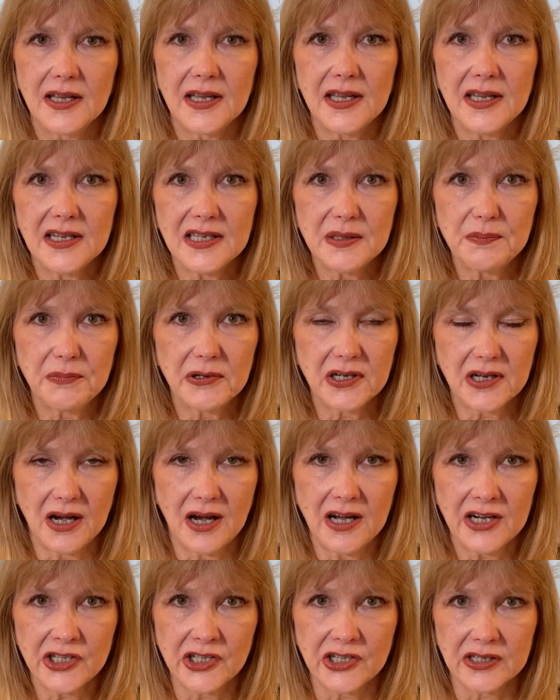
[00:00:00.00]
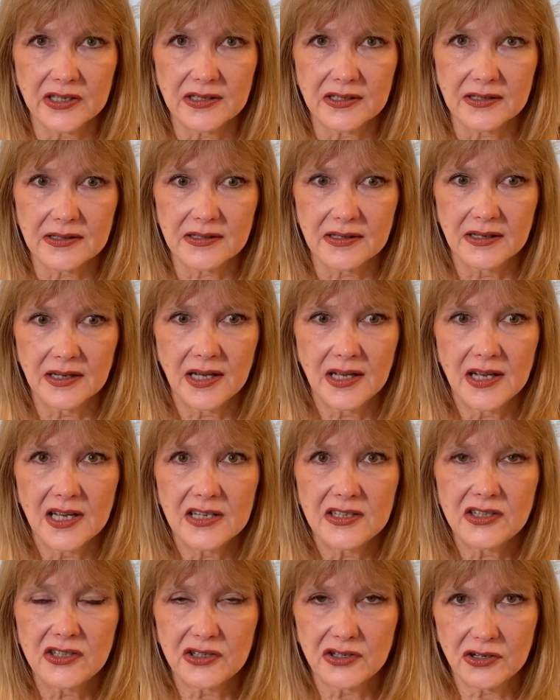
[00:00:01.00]
is precautions.
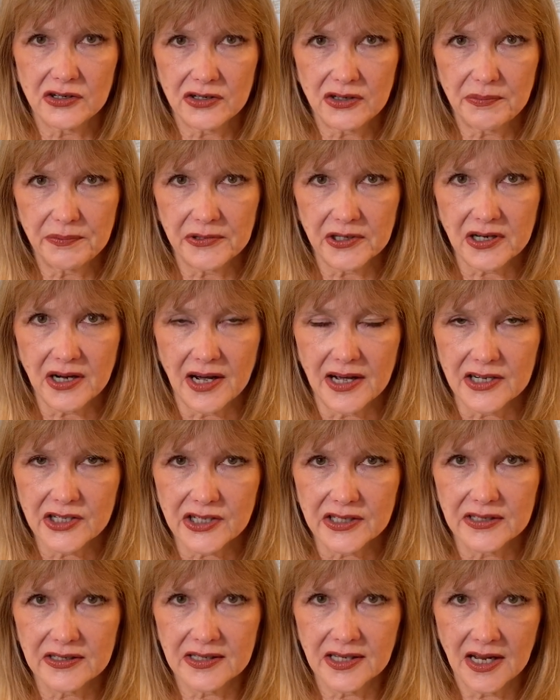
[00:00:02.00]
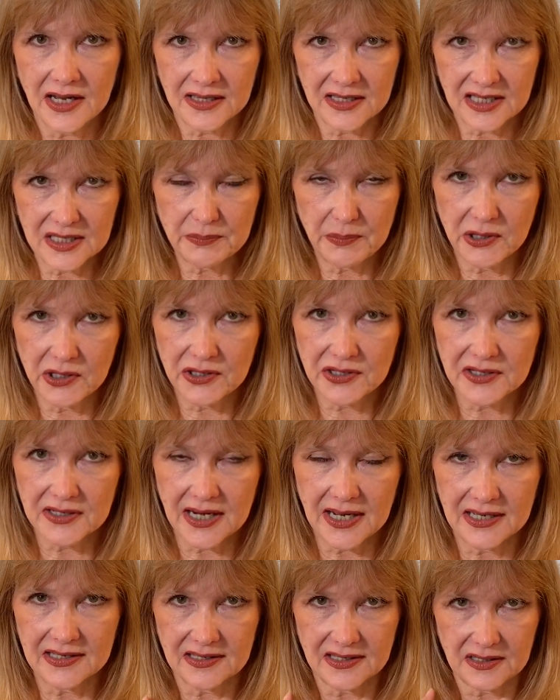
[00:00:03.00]
Sternal precautions. This person
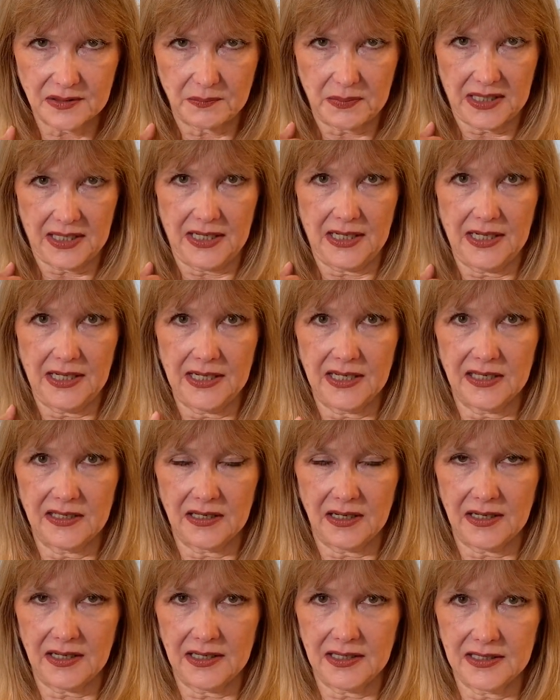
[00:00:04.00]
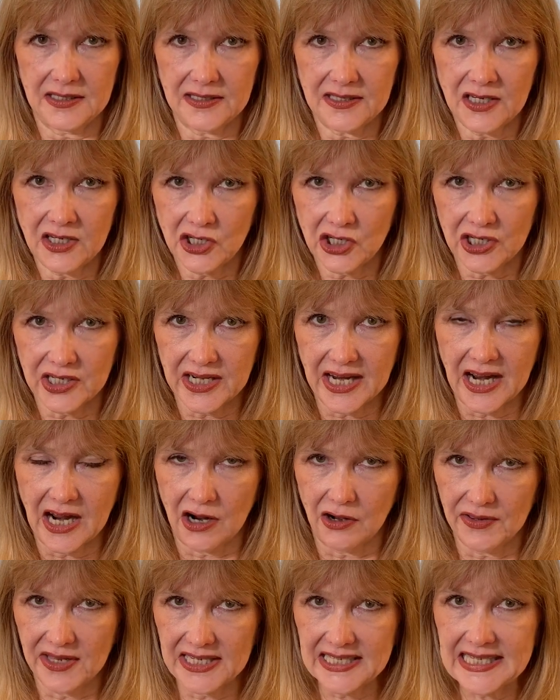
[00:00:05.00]
has this big incision
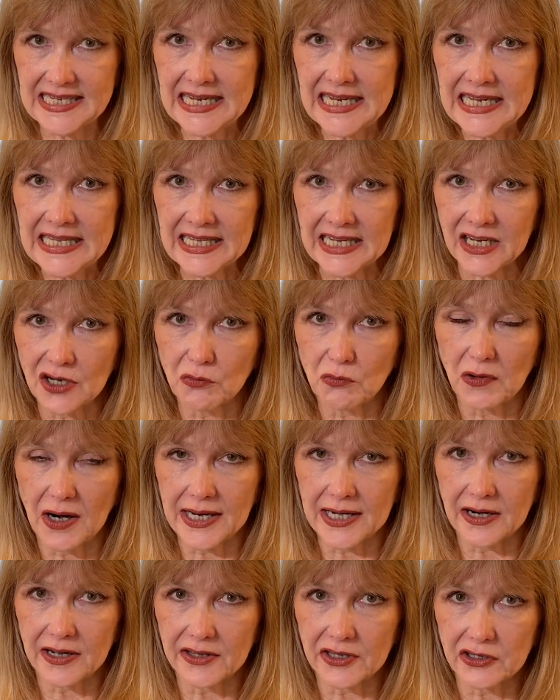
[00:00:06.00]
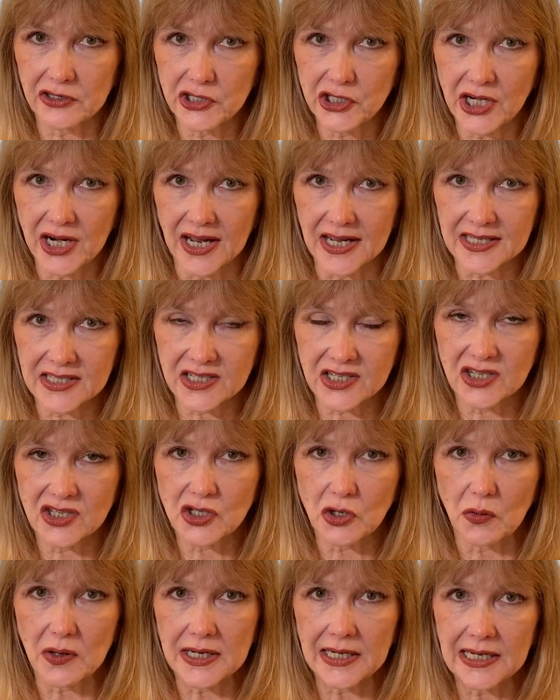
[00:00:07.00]
now that's healing right on their chest.
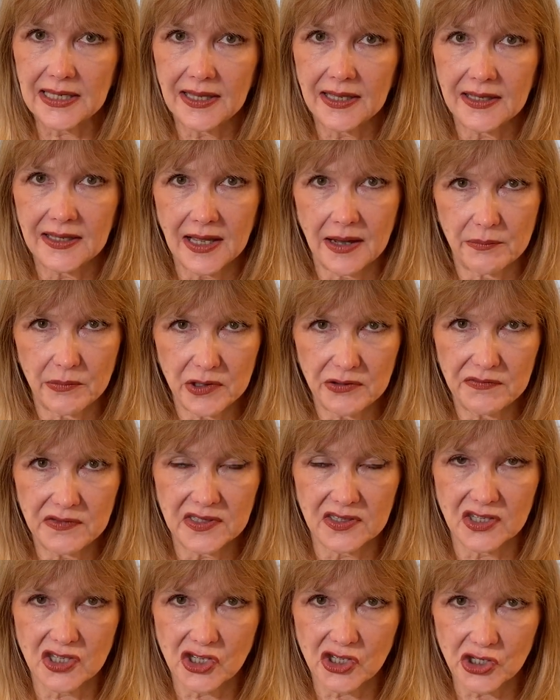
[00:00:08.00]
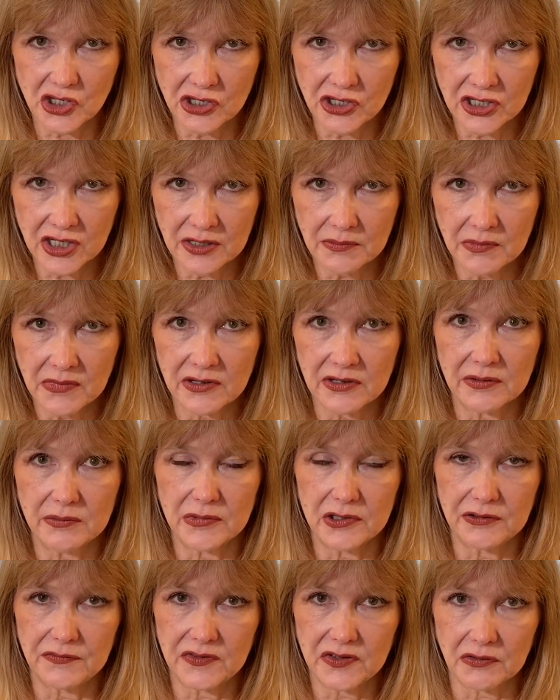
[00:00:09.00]
So anything that moves the sternum or
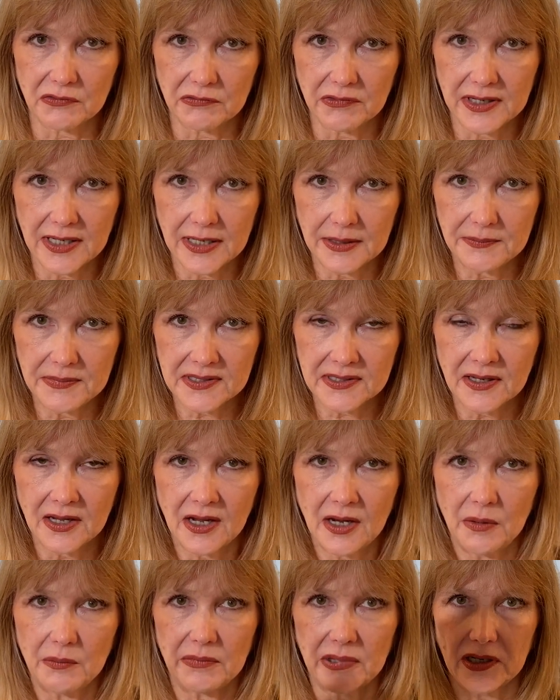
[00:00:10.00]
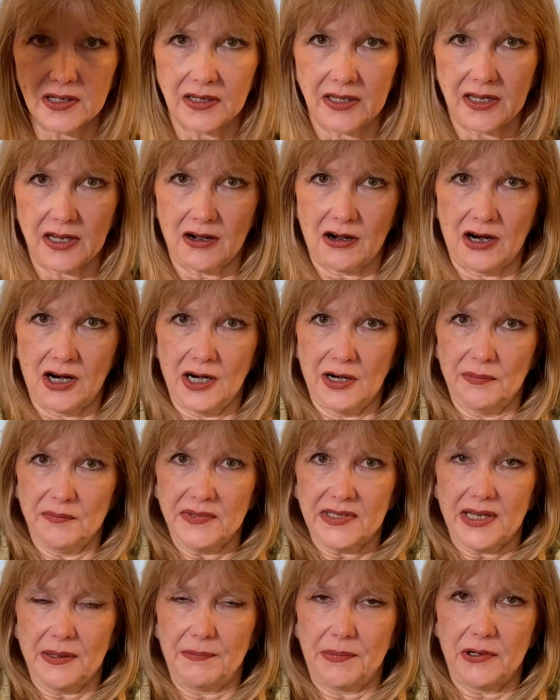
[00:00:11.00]
moves the ribs, bringing the
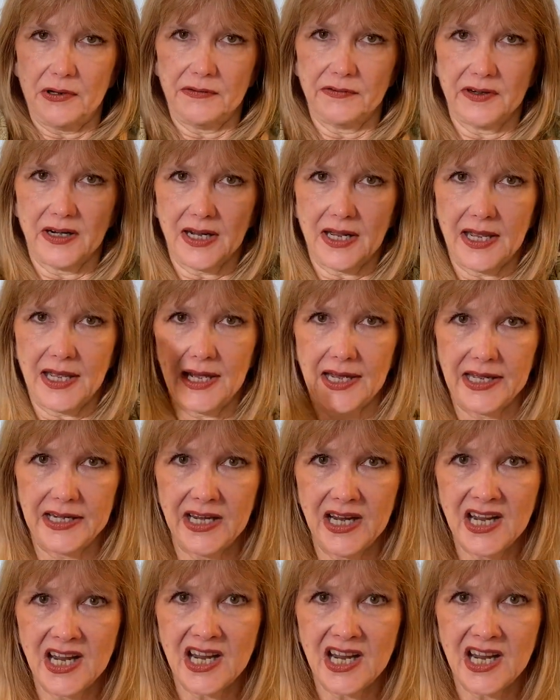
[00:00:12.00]
arms up overhead,